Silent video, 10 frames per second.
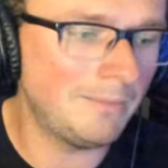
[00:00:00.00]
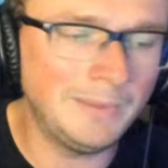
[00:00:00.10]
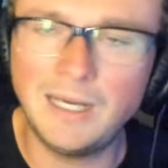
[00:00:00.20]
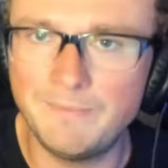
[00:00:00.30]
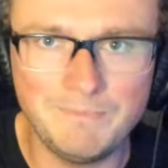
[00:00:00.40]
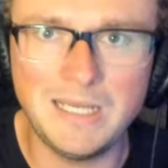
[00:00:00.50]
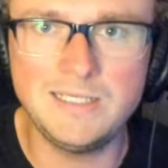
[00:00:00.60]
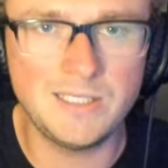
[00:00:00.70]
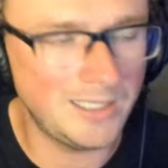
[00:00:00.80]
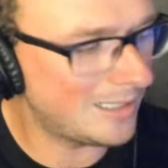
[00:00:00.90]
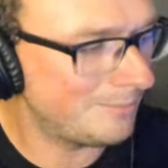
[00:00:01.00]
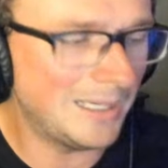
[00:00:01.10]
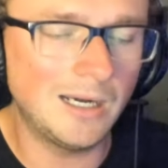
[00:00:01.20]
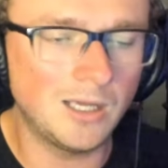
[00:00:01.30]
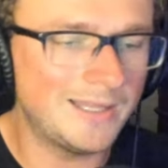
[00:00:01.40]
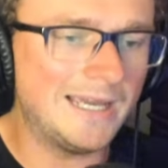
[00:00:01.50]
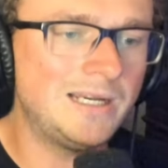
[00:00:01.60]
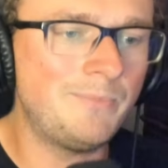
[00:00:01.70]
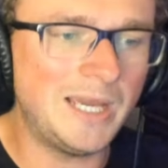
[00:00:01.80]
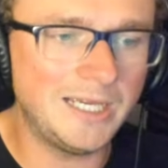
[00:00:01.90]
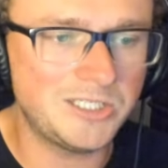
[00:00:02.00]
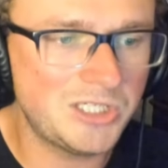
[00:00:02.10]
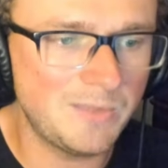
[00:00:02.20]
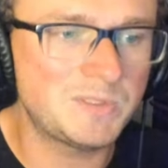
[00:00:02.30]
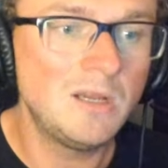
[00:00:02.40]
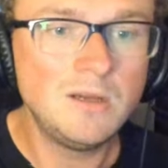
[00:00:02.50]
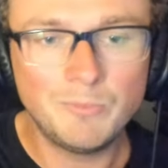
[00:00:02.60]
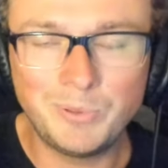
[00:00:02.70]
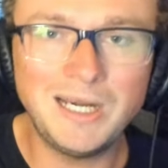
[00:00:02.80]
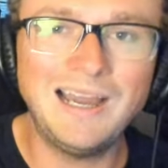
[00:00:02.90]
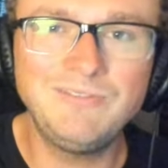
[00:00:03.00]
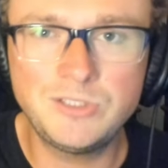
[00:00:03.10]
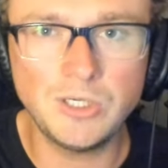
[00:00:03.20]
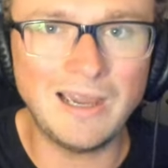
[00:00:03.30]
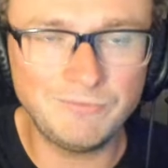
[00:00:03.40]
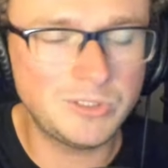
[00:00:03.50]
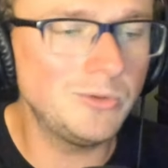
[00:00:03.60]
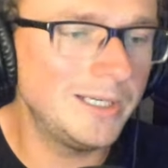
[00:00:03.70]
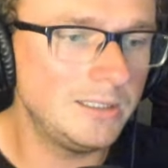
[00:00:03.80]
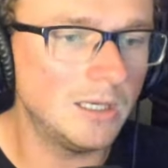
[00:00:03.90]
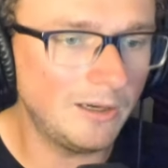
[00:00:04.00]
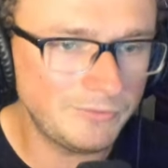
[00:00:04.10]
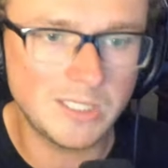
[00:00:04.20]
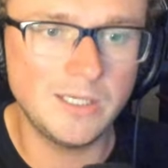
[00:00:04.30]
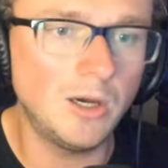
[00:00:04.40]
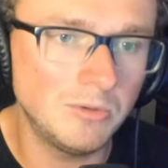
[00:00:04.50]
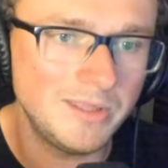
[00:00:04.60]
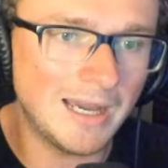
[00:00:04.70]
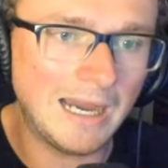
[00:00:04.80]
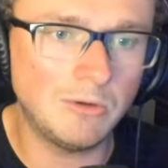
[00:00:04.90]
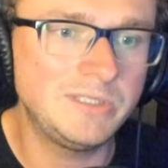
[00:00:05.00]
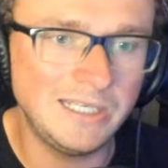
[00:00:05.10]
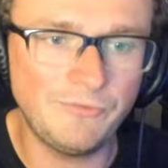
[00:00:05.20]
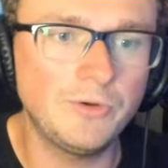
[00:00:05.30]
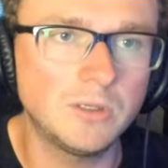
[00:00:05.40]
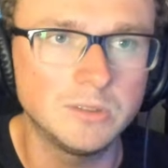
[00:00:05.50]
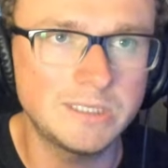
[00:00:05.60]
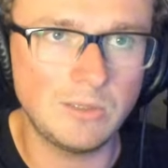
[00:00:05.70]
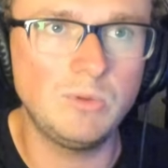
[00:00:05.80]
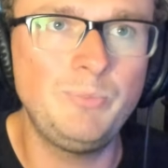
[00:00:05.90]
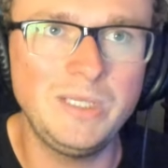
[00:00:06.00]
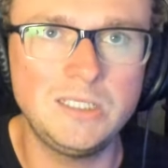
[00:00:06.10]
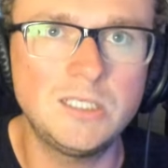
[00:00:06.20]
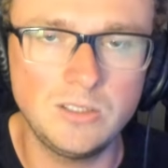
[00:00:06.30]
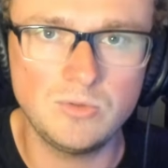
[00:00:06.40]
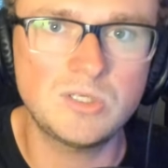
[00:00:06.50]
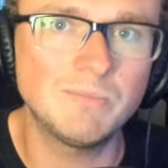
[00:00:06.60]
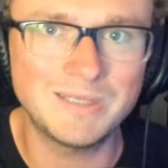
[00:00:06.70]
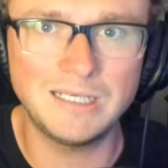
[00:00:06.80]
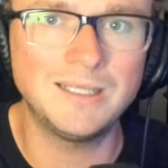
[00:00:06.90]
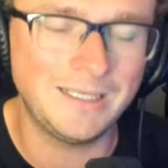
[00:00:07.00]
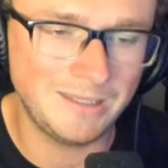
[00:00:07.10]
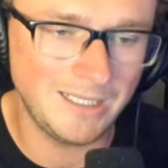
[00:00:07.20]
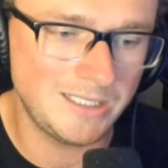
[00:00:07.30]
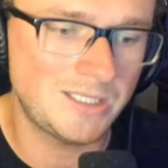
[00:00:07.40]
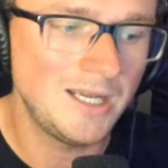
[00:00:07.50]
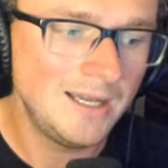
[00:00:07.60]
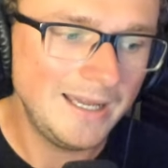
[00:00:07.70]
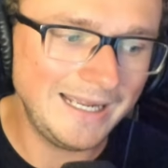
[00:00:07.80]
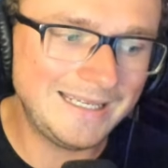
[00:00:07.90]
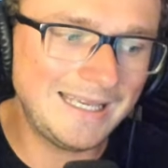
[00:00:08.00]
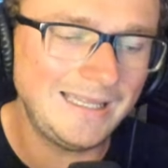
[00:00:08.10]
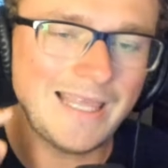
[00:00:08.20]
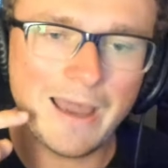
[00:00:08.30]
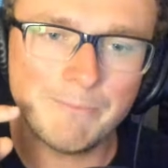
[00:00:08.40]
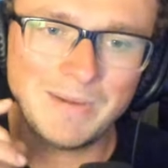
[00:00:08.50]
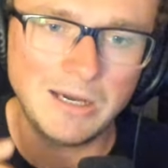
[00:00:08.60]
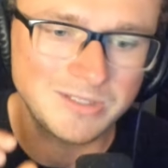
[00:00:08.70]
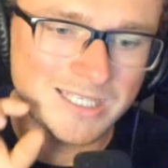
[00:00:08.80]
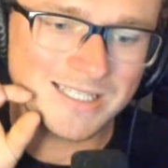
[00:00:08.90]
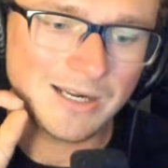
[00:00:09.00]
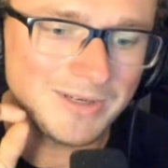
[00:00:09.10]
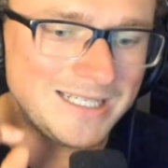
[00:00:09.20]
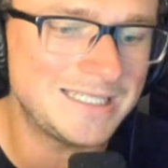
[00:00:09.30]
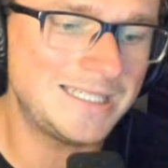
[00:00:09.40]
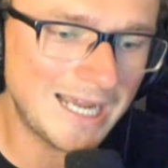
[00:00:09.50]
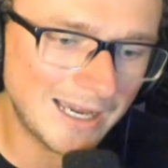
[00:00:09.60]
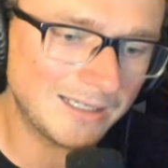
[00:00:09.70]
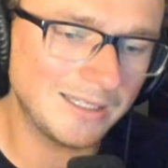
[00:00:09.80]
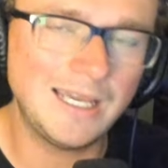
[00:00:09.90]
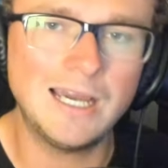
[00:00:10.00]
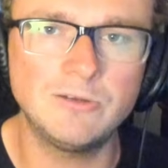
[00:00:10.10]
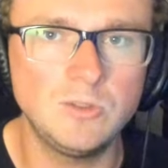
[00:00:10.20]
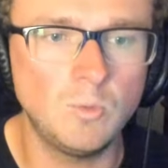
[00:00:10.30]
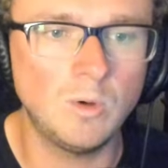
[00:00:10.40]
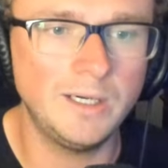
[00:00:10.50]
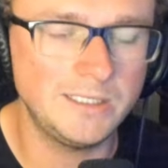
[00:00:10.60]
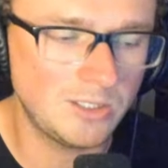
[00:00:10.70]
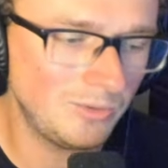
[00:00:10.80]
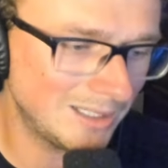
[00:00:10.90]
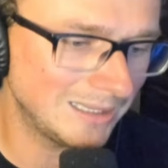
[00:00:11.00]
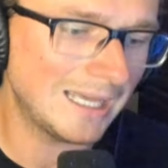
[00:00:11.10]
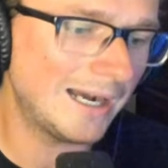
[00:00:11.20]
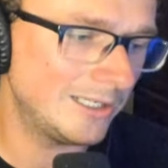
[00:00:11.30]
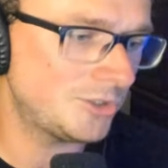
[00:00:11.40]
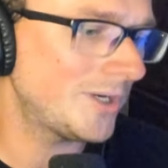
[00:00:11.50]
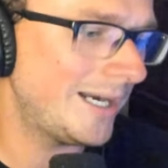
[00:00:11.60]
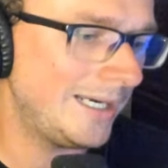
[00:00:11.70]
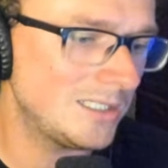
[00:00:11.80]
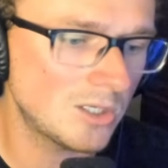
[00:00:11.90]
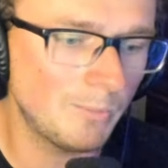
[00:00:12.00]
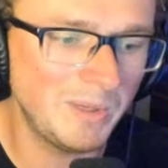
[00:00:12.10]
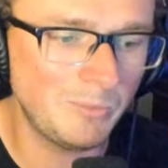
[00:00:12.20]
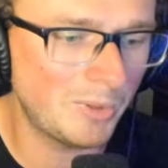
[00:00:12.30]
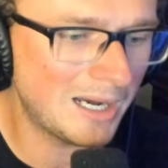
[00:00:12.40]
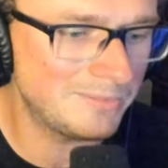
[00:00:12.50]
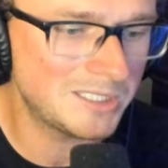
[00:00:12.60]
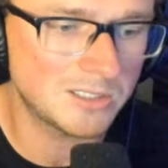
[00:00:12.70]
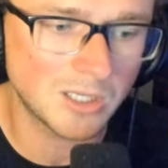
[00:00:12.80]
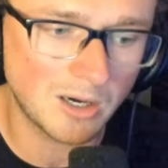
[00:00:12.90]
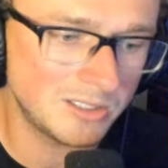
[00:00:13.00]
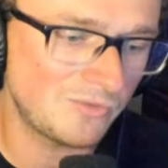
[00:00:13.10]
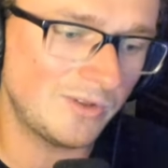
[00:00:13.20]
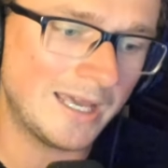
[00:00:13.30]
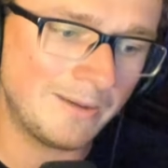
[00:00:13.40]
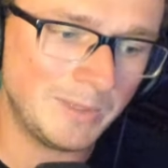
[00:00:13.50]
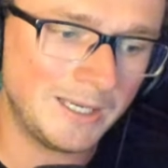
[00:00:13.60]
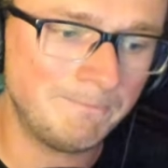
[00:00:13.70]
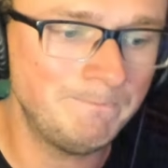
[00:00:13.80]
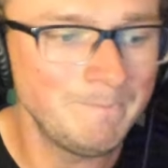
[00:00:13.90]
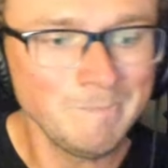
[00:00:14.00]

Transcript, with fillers: I'm not amazing. I'm not all that in a bag of chips, but I do, I do it enough to know how difficult it would be to do something like this and get that mouth to sound exactly how you want it to. A lot of training. So big props to Taras for that, man.